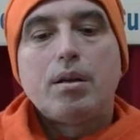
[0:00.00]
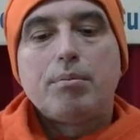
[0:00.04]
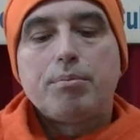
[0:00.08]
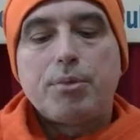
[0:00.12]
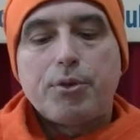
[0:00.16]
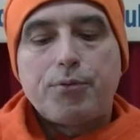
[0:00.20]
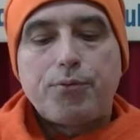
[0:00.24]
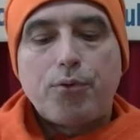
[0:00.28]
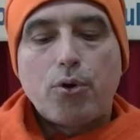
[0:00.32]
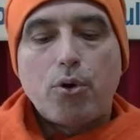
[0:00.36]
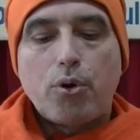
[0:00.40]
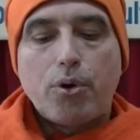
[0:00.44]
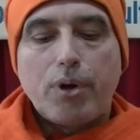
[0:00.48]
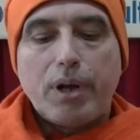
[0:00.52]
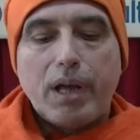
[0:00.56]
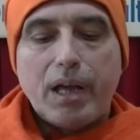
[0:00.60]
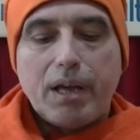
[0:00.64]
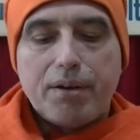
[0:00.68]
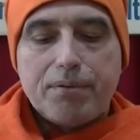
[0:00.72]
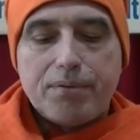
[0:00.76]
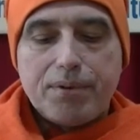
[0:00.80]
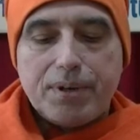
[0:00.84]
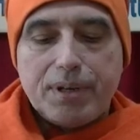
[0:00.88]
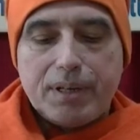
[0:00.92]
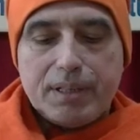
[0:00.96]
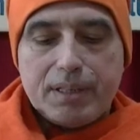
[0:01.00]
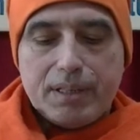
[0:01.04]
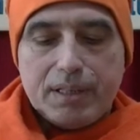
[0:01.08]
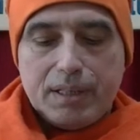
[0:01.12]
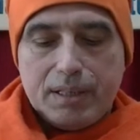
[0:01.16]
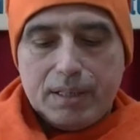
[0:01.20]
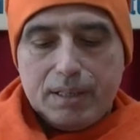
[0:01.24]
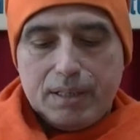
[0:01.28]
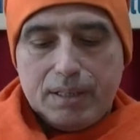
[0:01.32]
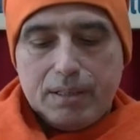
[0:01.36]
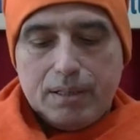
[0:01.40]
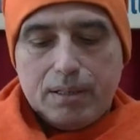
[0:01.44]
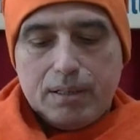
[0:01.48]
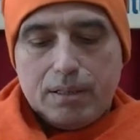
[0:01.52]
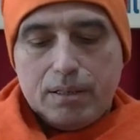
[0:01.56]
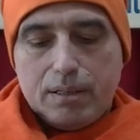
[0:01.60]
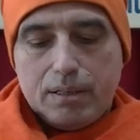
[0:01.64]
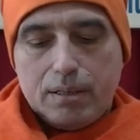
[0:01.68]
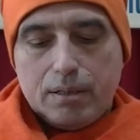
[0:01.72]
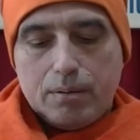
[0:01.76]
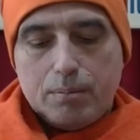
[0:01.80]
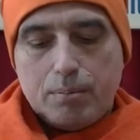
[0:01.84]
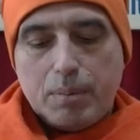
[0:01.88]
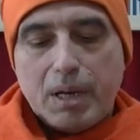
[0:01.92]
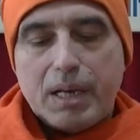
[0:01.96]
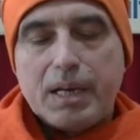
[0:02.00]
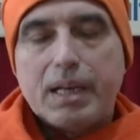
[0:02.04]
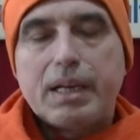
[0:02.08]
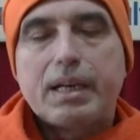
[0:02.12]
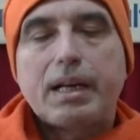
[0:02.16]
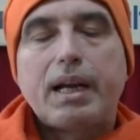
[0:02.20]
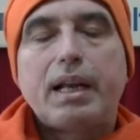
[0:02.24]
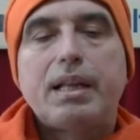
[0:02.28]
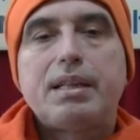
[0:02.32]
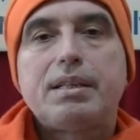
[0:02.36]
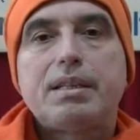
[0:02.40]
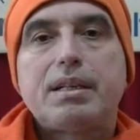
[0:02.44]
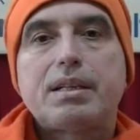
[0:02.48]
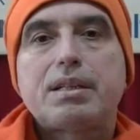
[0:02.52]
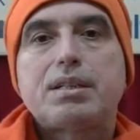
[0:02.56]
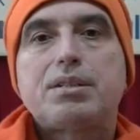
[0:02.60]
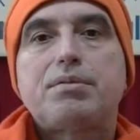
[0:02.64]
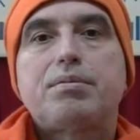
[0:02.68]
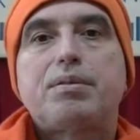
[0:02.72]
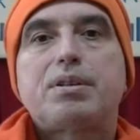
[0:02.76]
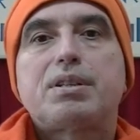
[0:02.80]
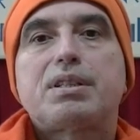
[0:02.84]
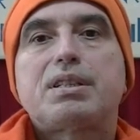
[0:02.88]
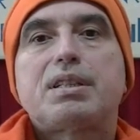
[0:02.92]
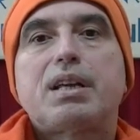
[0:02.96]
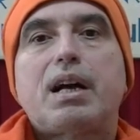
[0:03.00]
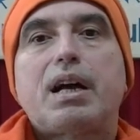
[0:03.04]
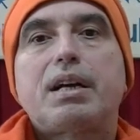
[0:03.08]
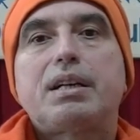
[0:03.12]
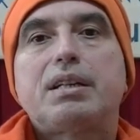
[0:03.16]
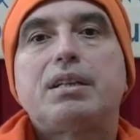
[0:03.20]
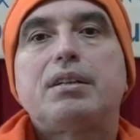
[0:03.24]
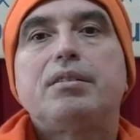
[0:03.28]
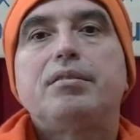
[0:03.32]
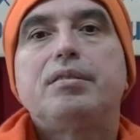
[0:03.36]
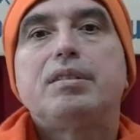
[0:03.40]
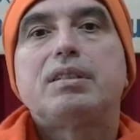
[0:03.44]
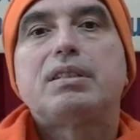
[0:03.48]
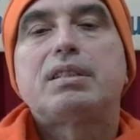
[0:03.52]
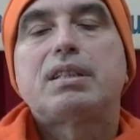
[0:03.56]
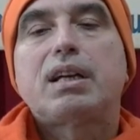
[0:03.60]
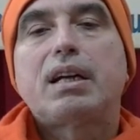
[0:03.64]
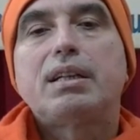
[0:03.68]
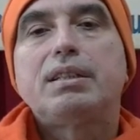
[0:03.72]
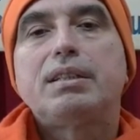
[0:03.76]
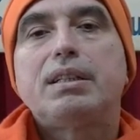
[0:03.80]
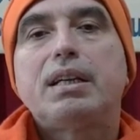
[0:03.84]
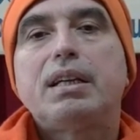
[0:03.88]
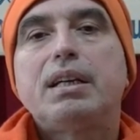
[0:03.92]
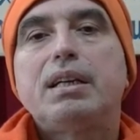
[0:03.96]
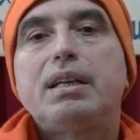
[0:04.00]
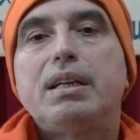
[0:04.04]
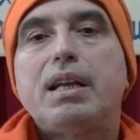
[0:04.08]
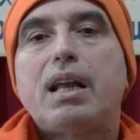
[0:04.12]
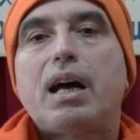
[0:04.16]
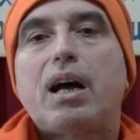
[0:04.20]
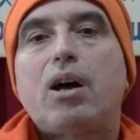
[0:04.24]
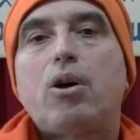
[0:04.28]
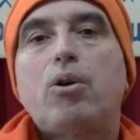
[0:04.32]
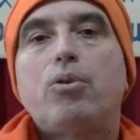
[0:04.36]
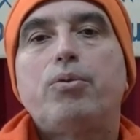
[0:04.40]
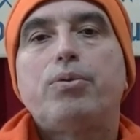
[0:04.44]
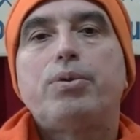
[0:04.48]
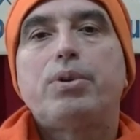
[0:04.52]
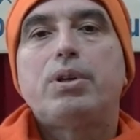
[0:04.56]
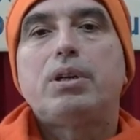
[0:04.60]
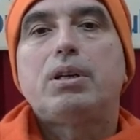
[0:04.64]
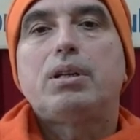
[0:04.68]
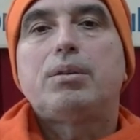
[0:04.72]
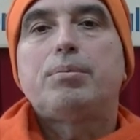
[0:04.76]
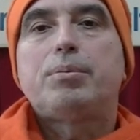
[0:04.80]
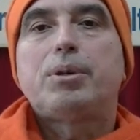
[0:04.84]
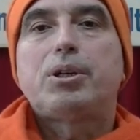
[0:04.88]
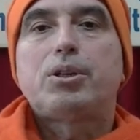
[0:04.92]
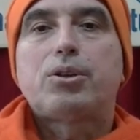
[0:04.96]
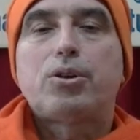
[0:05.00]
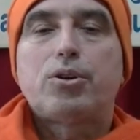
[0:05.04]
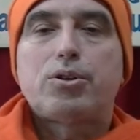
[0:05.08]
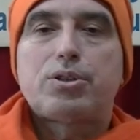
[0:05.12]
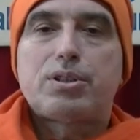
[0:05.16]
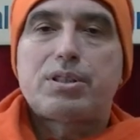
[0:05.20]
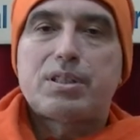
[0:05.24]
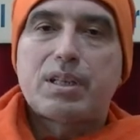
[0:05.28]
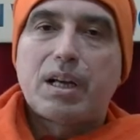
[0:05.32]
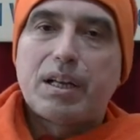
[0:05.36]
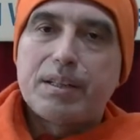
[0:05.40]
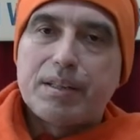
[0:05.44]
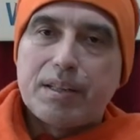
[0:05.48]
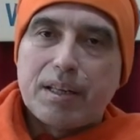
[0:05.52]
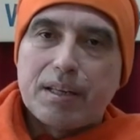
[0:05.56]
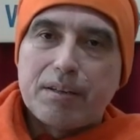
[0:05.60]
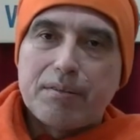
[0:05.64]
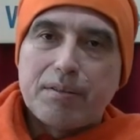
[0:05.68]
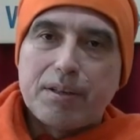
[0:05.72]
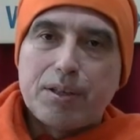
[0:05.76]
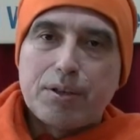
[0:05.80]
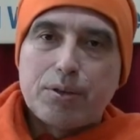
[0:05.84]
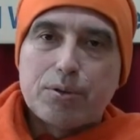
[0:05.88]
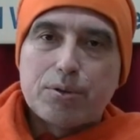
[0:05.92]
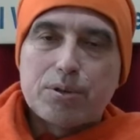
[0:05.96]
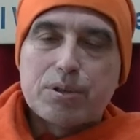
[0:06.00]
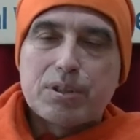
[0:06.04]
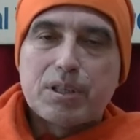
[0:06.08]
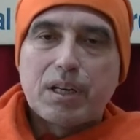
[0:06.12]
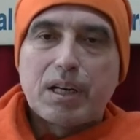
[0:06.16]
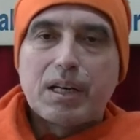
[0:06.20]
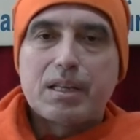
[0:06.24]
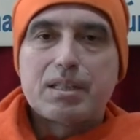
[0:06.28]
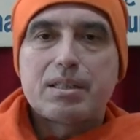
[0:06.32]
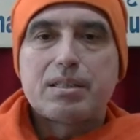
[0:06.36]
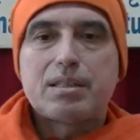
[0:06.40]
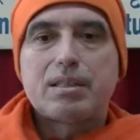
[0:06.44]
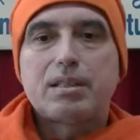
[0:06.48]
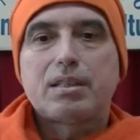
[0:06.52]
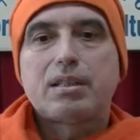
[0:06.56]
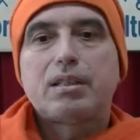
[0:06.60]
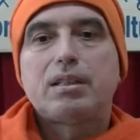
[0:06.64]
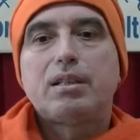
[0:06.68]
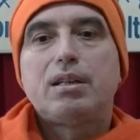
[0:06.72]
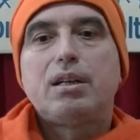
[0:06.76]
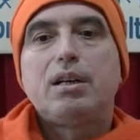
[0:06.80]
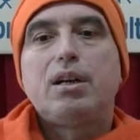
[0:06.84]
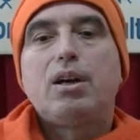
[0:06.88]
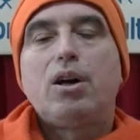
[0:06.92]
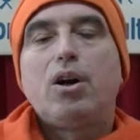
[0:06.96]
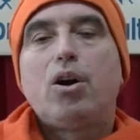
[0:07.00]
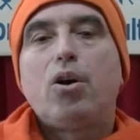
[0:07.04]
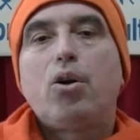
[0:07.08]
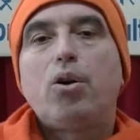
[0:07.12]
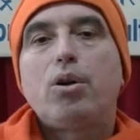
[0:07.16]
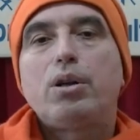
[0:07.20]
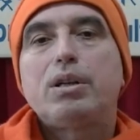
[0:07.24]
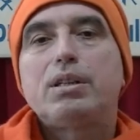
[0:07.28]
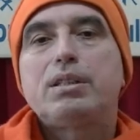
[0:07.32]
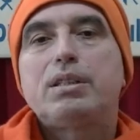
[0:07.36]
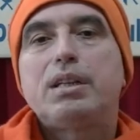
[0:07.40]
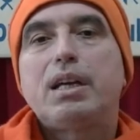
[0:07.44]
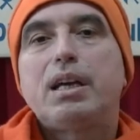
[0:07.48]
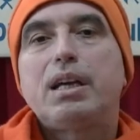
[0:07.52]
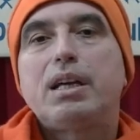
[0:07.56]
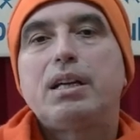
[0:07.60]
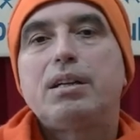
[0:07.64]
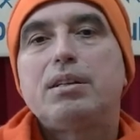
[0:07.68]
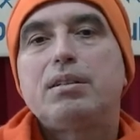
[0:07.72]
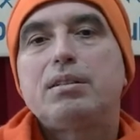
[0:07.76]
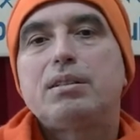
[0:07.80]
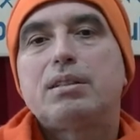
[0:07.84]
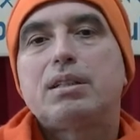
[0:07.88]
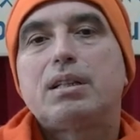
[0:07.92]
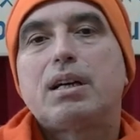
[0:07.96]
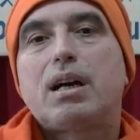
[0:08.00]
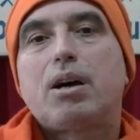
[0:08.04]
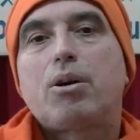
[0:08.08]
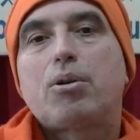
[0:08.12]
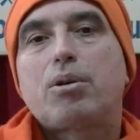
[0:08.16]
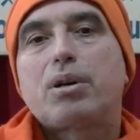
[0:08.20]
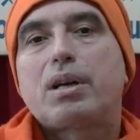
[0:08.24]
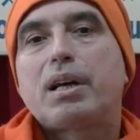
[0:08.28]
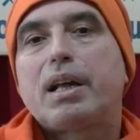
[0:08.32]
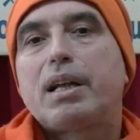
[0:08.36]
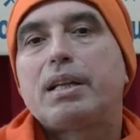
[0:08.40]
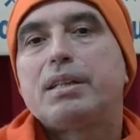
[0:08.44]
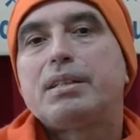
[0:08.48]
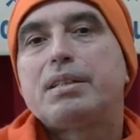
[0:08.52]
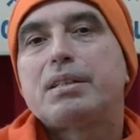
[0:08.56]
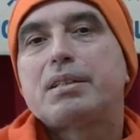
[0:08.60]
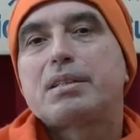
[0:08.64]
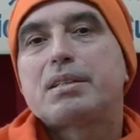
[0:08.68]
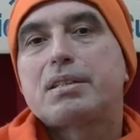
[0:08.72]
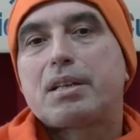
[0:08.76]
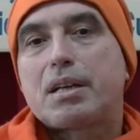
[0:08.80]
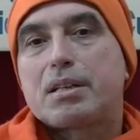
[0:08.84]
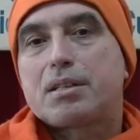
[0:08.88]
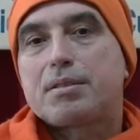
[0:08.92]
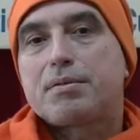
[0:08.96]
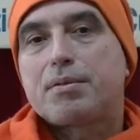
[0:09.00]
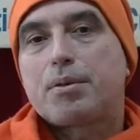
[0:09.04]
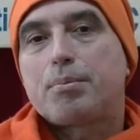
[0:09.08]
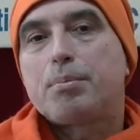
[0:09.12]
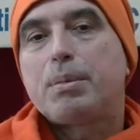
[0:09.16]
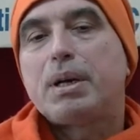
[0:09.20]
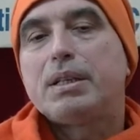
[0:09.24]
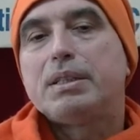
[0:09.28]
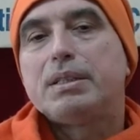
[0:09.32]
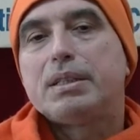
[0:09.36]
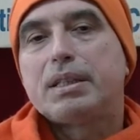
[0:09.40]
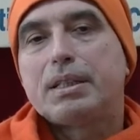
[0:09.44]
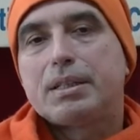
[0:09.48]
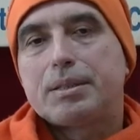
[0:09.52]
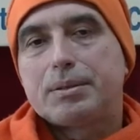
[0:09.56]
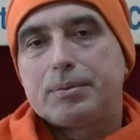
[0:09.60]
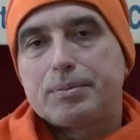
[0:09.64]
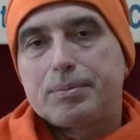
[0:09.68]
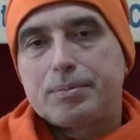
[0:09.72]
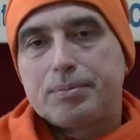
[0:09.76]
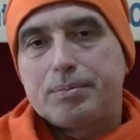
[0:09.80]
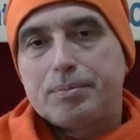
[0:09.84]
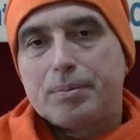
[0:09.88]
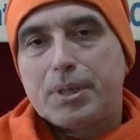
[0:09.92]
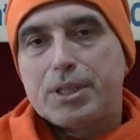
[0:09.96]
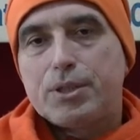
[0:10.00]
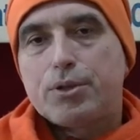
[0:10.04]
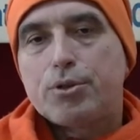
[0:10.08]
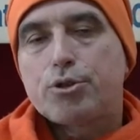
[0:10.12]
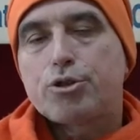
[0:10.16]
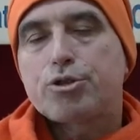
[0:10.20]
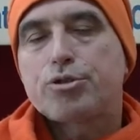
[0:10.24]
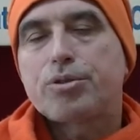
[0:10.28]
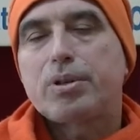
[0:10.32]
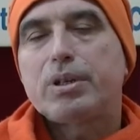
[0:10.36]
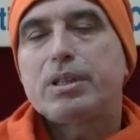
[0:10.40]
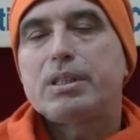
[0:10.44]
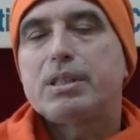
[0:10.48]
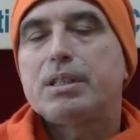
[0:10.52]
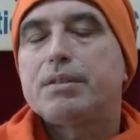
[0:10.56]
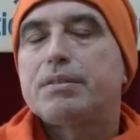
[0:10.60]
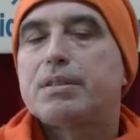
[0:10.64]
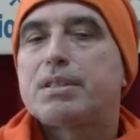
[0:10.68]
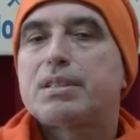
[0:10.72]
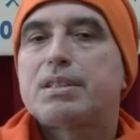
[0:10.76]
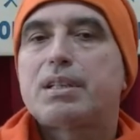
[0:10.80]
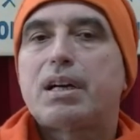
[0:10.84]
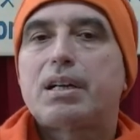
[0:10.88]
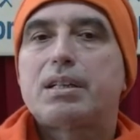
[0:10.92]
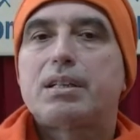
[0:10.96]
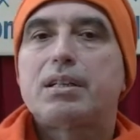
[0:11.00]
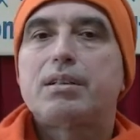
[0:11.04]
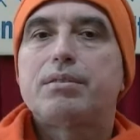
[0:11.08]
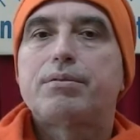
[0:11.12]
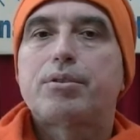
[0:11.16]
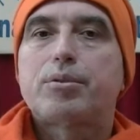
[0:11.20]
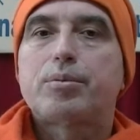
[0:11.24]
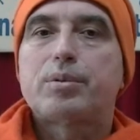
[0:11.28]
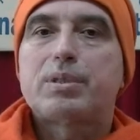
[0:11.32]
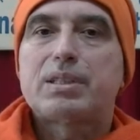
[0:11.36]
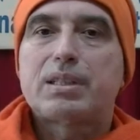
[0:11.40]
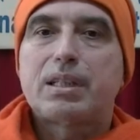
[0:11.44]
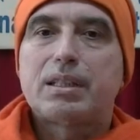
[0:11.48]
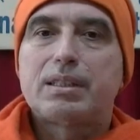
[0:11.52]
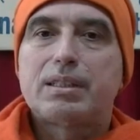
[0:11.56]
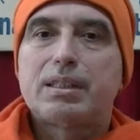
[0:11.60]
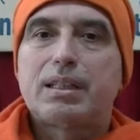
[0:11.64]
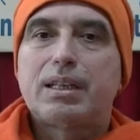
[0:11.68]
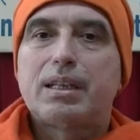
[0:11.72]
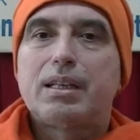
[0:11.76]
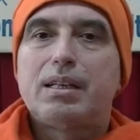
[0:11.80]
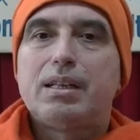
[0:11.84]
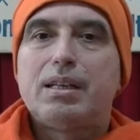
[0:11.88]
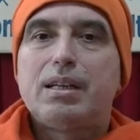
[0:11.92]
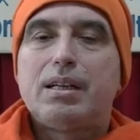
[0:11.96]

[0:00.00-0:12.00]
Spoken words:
Before, many calendars were starting with Sunday. Now, because Sunday we use as a holiday, our calendar starts from Monday. But usually they were starting from Sunday.